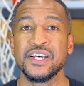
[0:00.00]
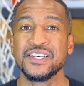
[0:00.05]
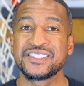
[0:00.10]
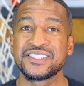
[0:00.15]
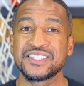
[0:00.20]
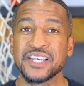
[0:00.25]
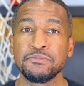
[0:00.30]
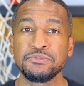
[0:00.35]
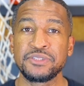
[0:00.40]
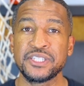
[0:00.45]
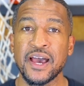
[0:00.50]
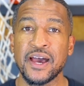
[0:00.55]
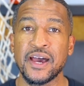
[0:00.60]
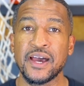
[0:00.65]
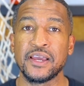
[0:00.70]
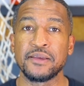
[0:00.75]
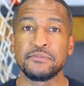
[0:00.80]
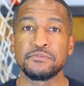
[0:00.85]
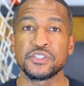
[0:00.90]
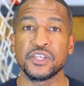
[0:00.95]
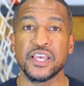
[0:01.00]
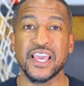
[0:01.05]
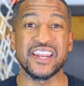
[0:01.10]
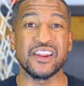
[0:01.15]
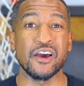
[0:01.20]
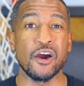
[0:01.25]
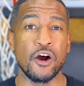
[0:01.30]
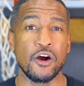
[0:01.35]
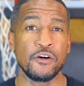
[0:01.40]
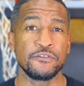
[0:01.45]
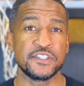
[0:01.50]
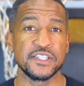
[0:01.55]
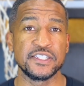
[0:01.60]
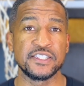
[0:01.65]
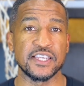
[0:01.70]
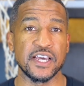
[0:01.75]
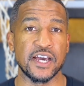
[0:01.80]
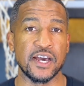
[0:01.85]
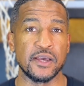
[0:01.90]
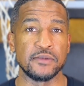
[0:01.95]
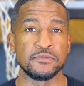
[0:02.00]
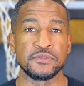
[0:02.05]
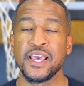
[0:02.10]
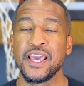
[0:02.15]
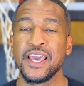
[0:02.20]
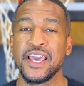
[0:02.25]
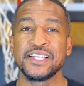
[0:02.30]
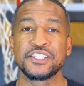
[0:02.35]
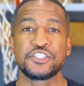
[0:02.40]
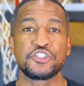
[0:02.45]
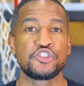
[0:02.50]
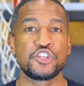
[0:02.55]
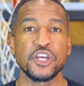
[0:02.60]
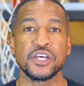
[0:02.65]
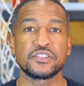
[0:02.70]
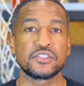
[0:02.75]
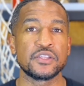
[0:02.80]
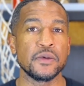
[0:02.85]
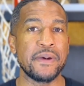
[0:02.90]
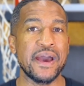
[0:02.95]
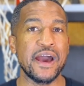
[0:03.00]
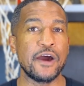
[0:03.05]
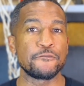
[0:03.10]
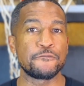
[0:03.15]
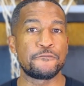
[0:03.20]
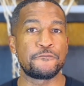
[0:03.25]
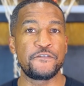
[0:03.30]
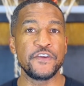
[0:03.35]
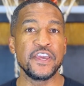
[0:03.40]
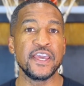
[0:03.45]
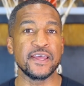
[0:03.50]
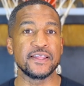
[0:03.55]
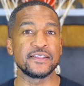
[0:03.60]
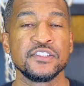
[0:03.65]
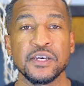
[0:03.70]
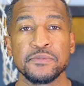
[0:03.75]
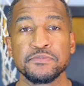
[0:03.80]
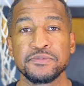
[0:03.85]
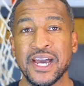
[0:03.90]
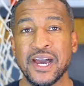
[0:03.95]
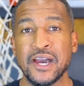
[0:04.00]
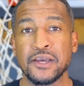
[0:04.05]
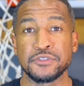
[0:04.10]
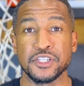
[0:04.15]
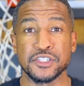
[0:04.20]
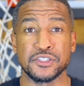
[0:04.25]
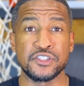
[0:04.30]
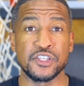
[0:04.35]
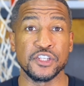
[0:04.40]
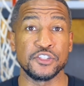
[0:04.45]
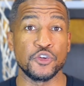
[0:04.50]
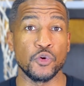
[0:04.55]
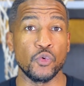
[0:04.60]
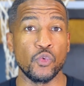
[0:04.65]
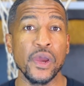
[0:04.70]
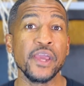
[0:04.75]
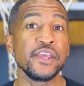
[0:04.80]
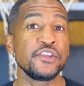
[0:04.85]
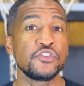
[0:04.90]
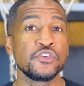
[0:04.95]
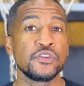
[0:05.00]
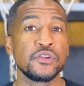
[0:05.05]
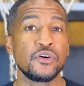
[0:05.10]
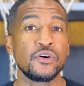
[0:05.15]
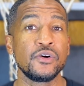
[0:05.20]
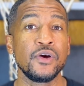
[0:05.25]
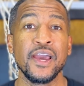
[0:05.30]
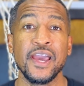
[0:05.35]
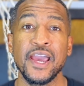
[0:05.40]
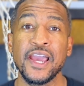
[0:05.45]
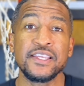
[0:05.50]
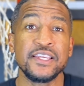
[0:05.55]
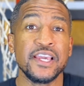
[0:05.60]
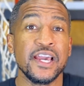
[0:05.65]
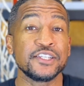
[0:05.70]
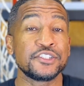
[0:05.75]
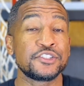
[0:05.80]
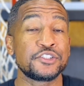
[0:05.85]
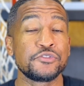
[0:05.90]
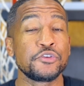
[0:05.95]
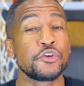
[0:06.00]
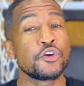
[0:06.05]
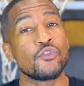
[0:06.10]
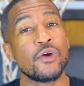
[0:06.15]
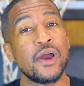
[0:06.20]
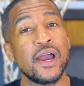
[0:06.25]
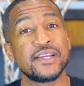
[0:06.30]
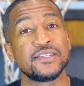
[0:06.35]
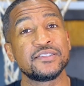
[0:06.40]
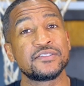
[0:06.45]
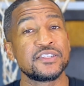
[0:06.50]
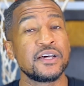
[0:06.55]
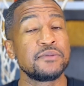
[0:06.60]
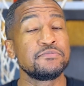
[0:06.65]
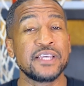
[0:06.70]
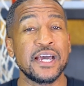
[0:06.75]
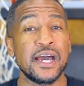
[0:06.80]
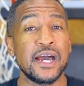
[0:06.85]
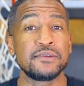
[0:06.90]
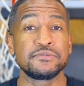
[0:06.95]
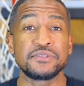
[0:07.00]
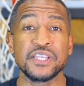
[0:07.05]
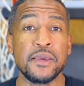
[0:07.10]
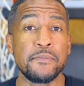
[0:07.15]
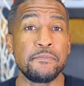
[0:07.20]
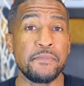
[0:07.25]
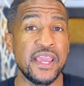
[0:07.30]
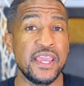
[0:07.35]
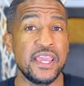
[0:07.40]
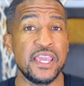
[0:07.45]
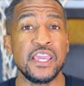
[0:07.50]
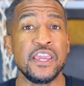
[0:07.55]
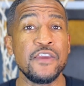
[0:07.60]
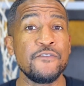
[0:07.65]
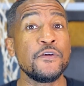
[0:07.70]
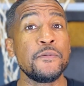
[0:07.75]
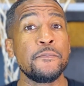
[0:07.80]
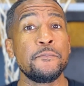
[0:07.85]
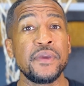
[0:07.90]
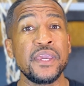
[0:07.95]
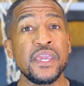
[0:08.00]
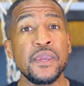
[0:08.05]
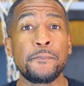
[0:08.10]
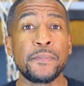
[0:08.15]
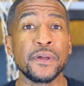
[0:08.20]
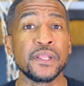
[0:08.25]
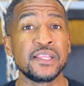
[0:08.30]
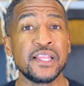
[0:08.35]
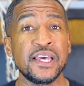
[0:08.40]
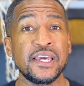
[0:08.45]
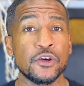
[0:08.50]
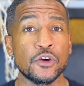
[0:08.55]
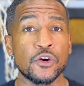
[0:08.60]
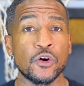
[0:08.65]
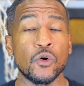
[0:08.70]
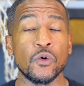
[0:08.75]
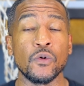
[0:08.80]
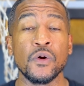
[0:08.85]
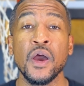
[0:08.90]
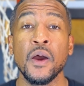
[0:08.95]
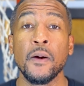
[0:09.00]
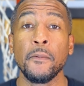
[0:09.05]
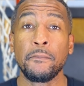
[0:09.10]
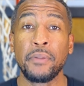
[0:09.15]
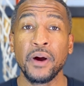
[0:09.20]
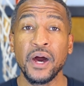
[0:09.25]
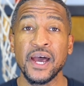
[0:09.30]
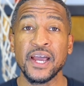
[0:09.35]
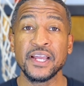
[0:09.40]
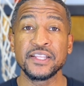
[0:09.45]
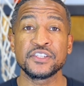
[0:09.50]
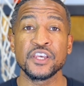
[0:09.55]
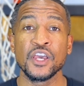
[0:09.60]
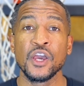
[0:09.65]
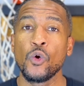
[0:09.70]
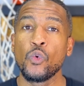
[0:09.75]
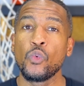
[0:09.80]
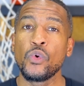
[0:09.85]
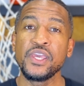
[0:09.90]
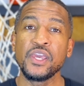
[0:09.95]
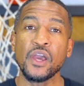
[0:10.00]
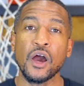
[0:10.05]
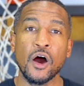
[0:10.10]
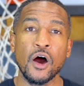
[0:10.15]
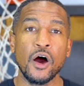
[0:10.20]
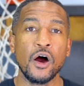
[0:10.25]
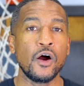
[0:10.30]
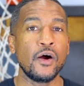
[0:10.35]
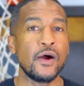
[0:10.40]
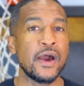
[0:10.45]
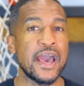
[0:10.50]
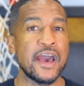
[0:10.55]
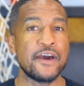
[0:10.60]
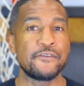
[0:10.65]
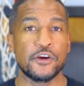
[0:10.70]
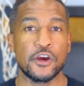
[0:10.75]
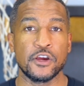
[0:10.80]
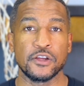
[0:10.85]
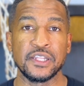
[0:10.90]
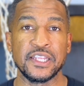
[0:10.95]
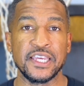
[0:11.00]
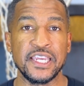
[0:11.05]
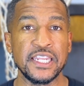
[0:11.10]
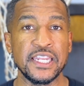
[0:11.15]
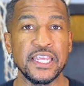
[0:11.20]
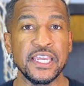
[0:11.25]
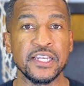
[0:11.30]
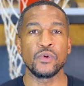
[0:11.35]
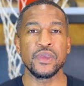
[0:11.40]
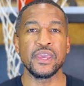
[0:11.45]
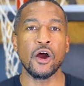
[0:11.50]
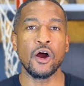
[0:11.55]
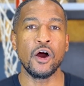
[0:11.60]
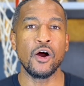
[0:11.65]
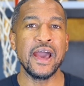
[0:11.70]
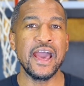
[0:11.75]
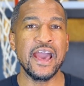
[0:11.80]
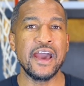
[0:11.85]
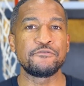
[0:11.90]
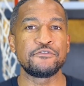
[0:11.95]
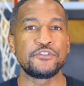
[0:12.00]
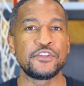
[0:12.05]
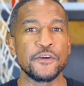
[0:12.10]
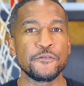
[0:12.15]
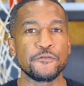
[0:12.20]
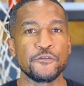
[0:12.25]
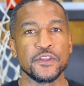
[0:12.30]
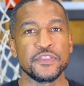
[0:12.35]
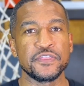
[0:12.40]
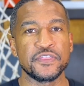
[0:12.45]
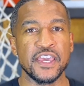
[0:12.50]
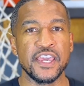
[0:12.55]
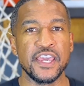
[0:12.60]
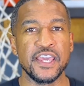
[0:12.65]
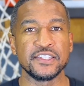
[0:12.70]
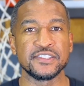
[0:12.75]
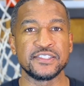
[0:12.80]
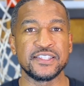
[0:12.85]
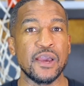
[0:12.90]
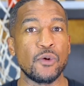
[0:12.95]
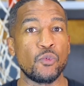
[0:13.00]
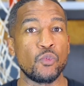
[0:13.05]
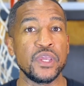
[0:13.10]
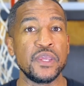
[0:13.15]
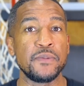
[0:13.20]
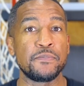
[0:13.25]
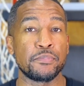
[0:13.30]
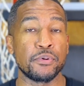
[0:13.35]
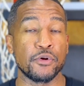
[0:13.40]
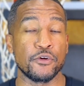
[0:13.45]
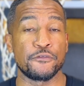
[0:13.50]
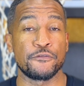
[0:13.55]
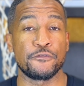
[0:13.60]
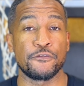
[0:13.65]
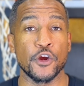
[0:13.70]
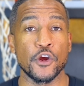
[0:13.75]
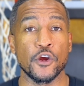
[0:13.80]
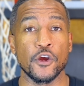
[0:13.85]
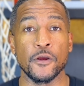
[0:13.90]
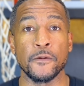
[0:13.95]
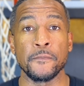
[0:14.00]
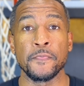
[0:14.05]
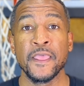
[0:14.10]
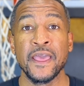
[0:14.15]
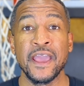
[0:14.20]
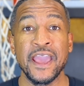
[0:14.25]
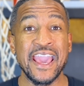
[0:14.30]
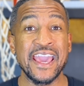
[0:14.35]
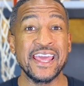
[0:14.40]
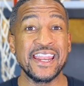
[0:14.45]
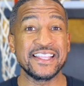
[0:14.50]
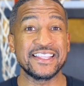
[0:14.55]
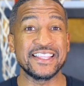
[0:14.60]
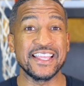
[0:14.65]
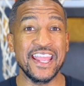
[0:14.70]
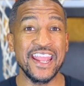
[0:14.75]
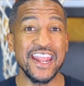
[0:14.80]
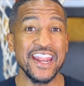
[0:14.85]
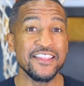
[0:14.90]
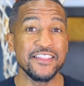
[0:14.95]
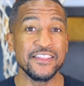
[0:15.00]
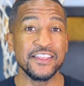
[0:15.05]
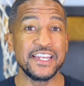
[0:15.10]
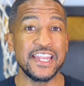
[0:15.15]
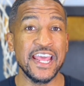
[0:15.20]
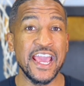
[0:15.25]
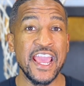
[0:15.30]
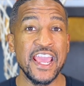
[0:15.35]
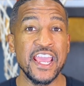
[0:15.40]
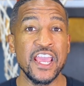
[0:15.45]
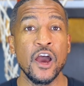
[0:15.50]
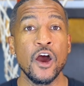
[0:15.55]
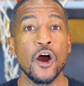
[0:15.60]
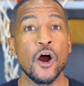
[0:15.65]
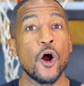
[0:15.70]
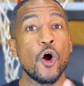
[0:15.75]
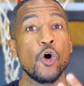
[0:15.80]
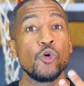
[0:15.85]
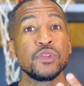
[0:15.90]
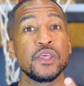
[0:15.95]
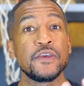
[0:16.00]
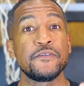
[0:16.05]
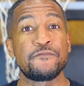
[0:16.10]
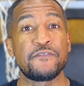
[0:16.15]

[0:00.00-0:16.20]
Sometimes, and oftentimes, it's just about fit. Sometimes it's situational. And yes, you're right. Sometimes it may even be political. But we all have our leaning. We all have different things that we prefer. And at the end of the day, only